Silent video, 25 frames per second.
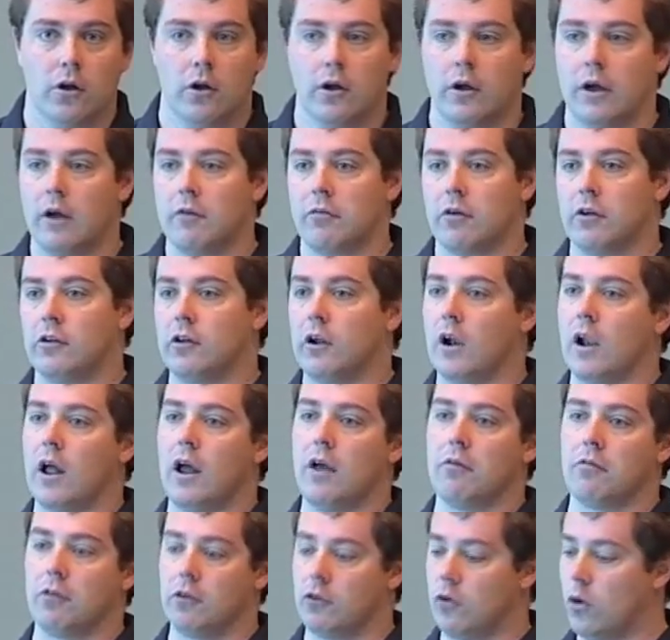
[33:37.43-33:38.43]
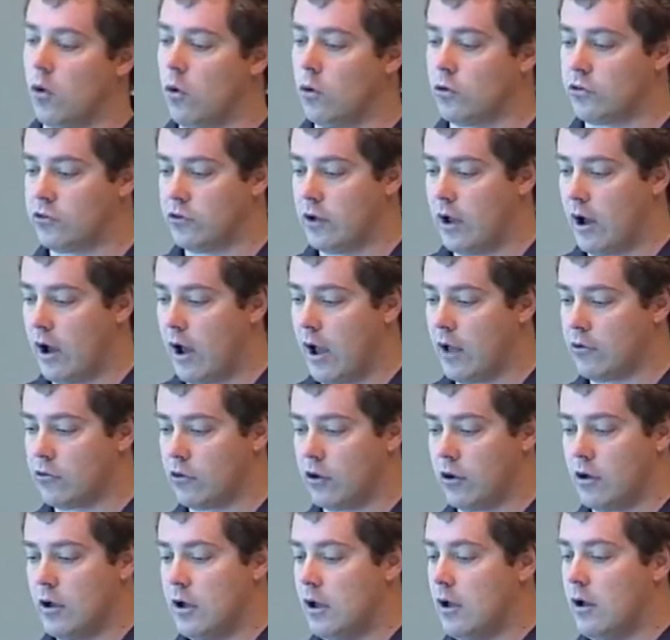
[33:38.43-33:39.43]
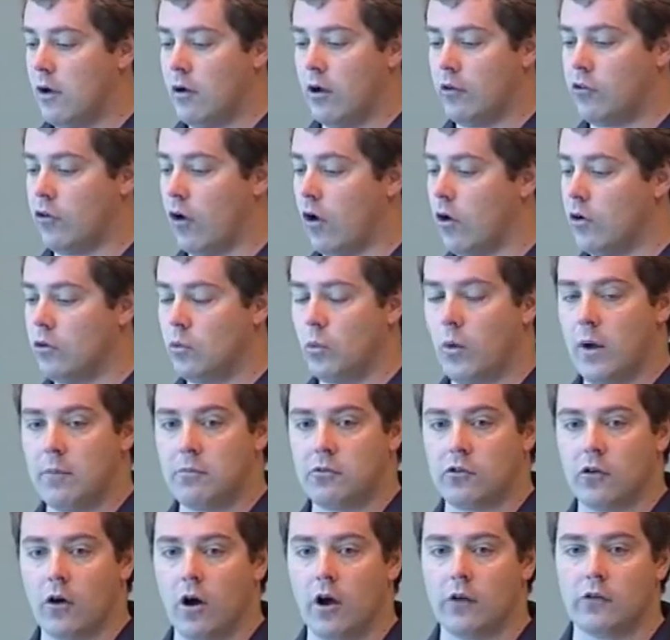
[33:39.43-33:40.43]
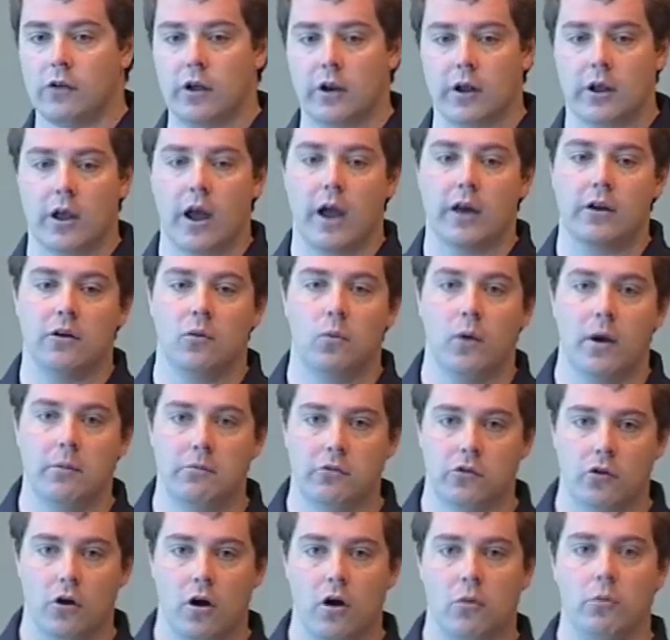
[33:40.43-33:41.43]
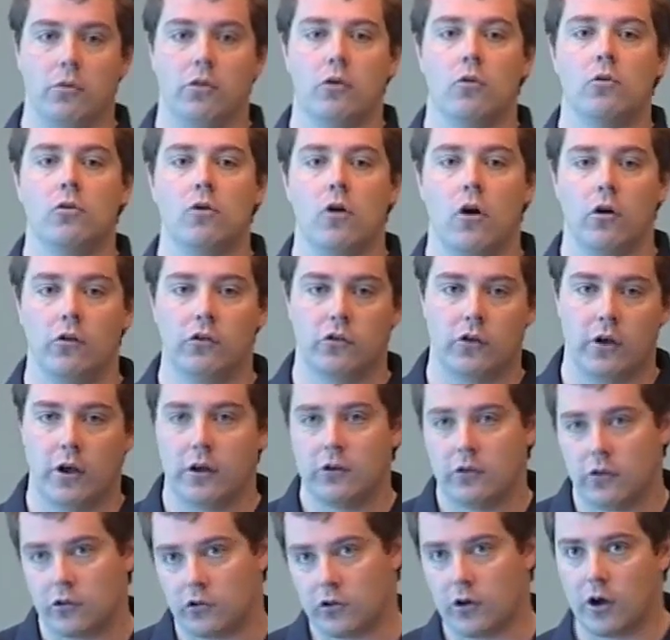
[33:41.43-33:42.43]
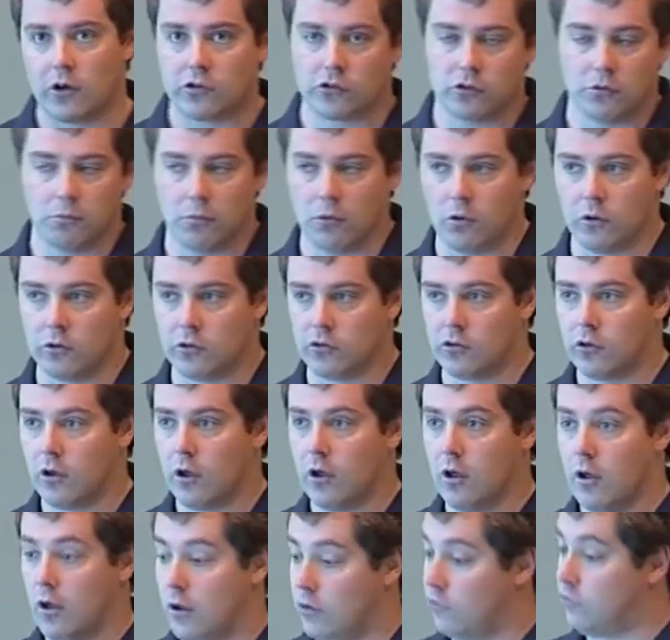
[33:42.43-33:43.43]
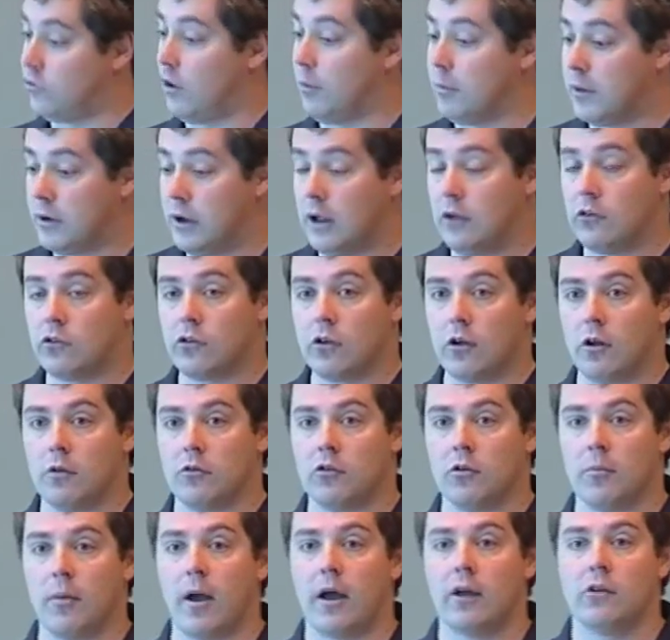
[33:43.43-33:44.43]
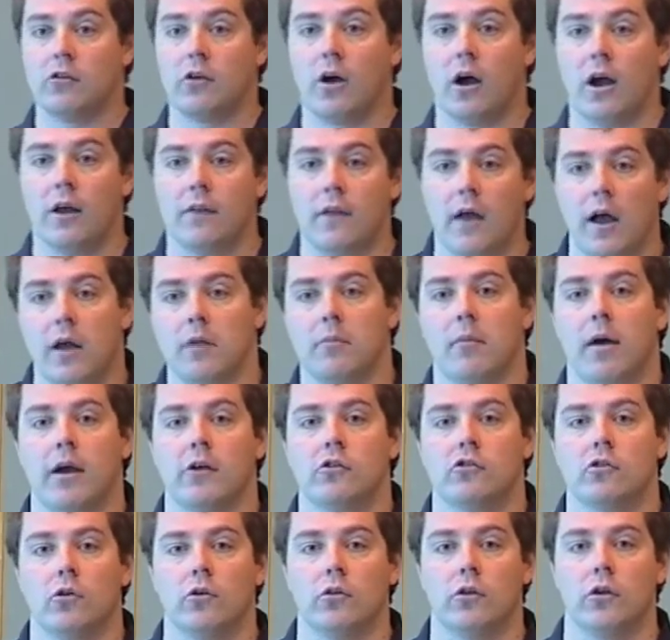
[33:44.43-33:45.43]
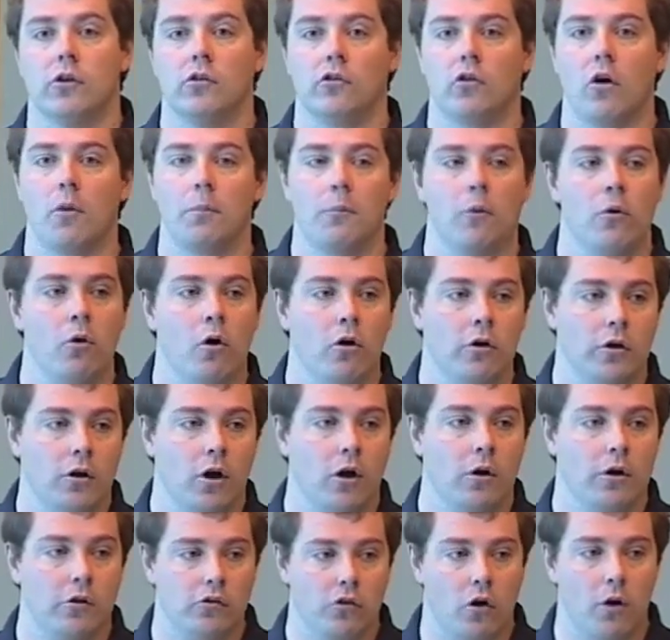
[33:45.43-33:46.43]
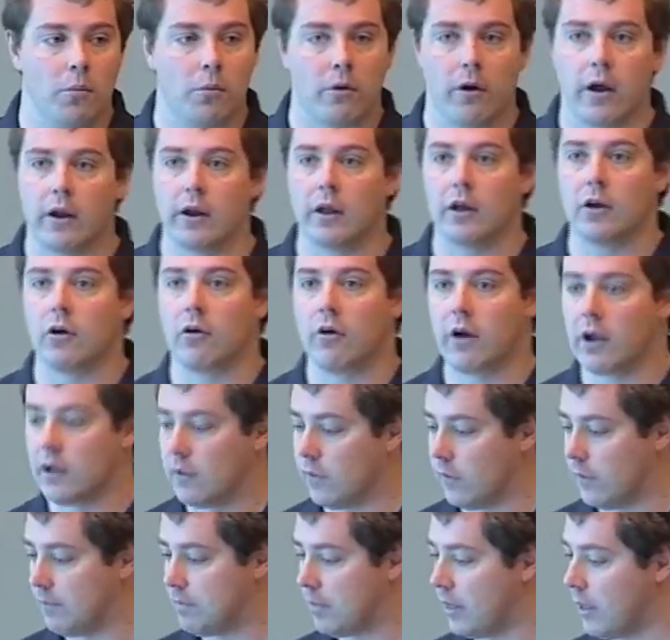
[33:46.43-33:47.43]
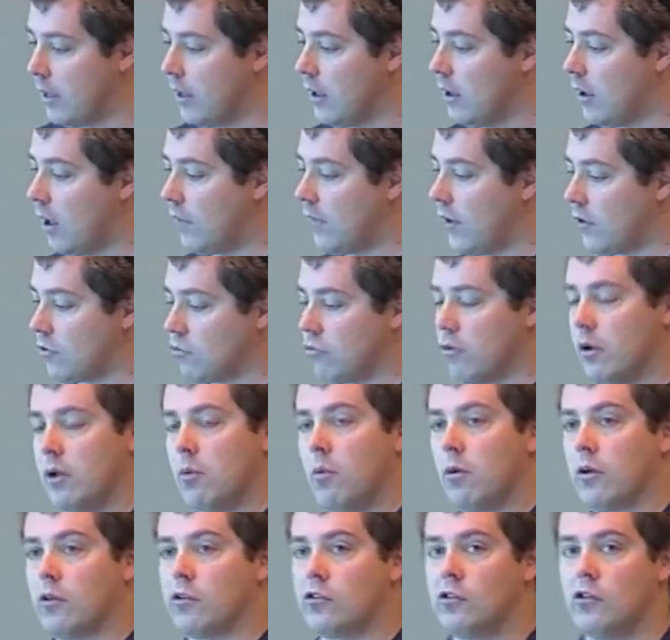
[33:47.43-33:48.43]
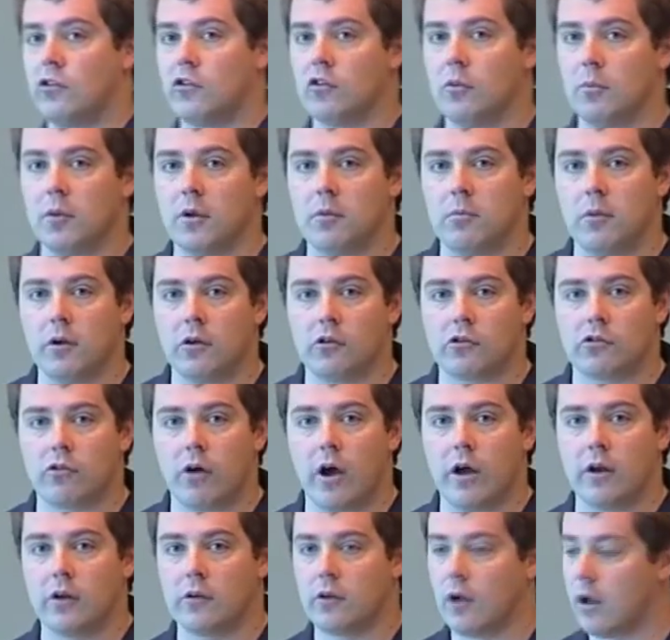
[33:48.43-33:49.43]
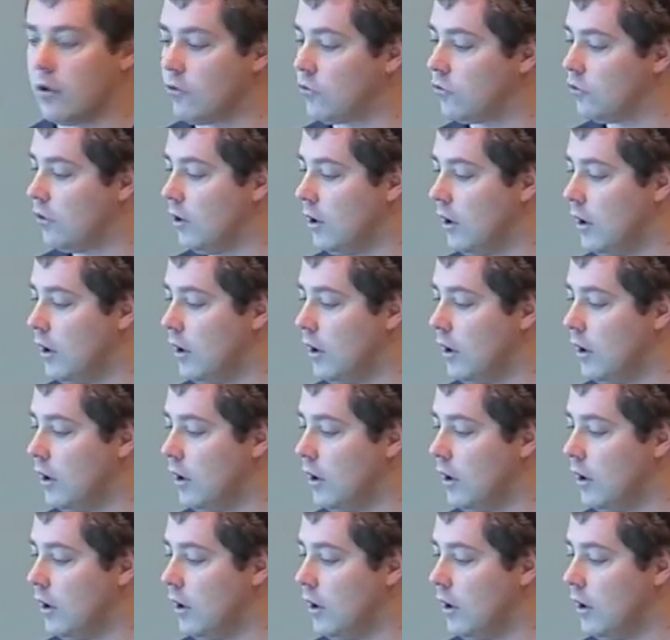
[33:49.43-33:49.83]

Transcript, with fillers: Every, every course now has a, its own website, dedicated website with all content, discussion boards. Someone needs to, to maintain that and make sure that it's, op you know, it's operating correctly. And that's really what a system administrator does.